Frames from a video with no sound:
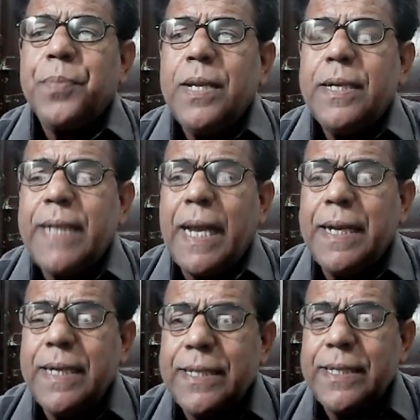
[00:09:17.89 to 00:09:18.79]
10
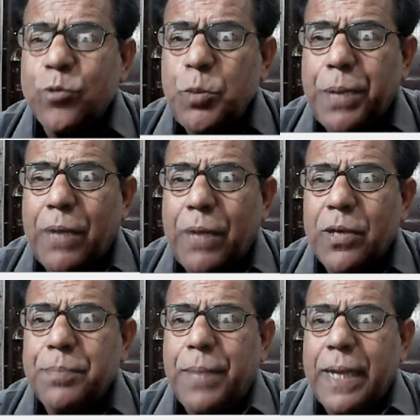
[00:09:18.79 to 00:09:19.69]
raised to the
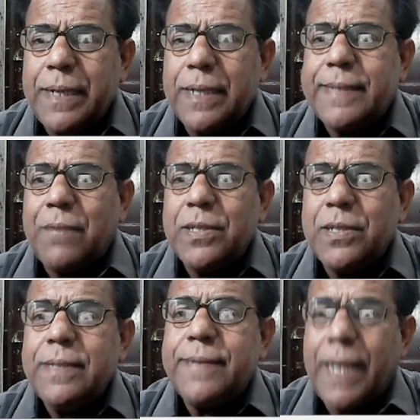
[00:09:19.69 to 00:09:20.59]
power minus
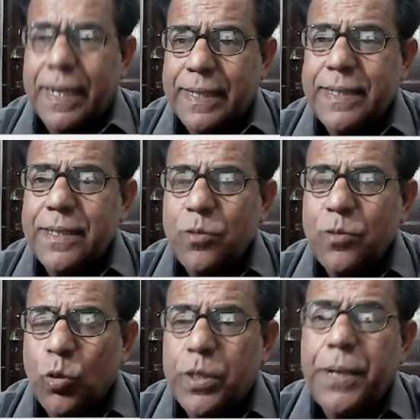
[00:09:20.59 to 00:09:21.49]
7 second.
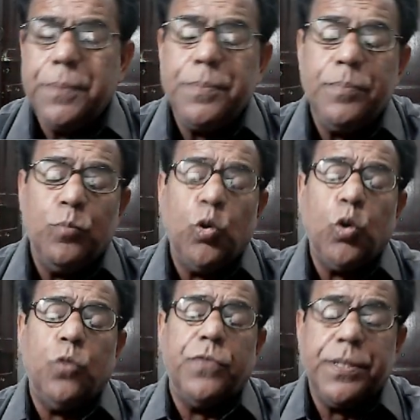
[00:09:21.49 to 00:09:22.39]
Okay,
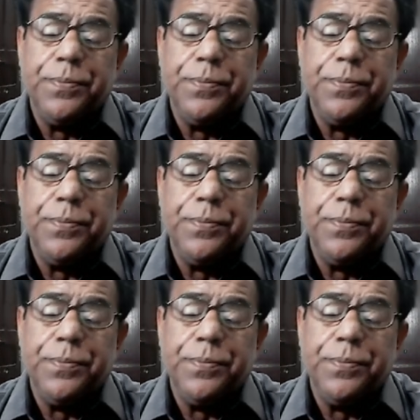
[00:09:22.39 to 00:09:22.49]
moreover,